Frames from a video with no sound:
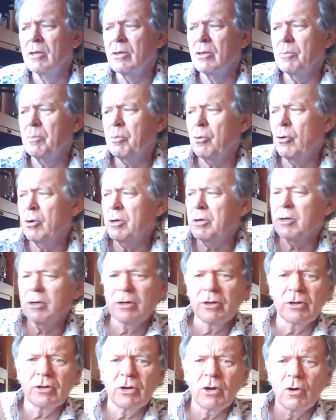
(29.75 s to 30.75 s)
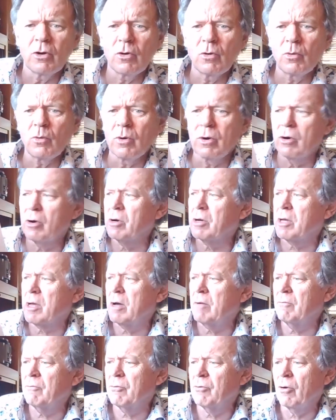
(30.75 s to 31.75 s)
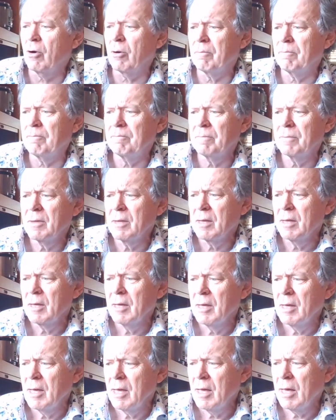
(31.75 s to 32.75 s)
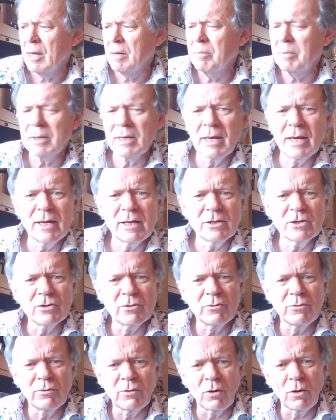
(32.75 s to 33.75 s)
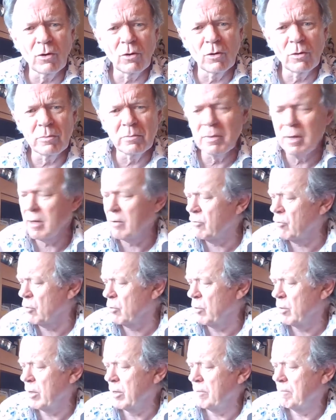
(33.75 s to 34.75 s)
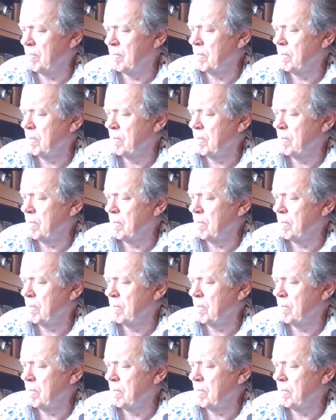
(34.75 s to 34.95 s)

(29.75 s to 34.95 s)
The boy didn't know where it had come from, and it began to follow him everywhere.